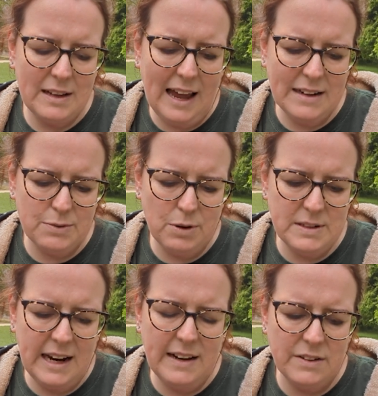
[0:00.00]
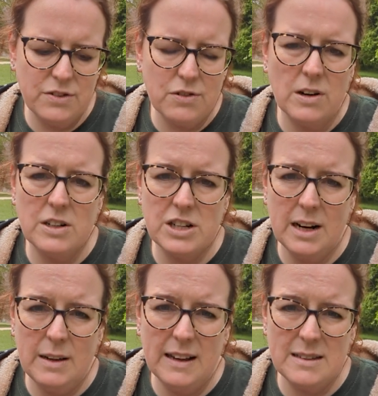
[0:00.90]
likes routine and
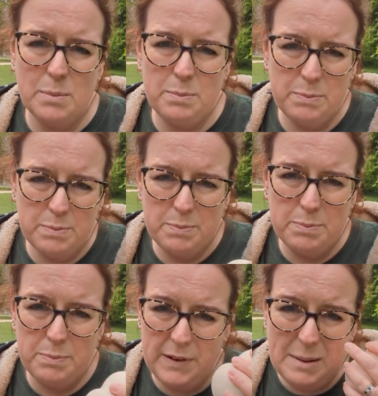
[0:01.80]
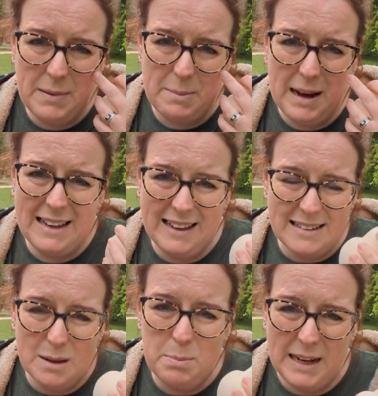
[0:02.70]
structure. That's in my mind,
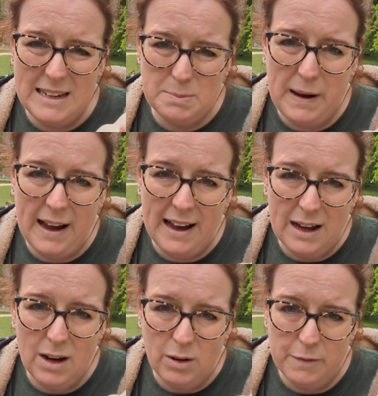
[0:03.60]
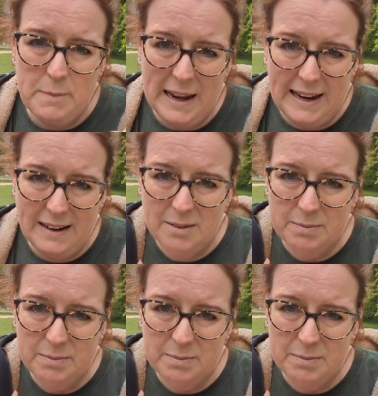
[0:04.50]
that's the biggest part of me.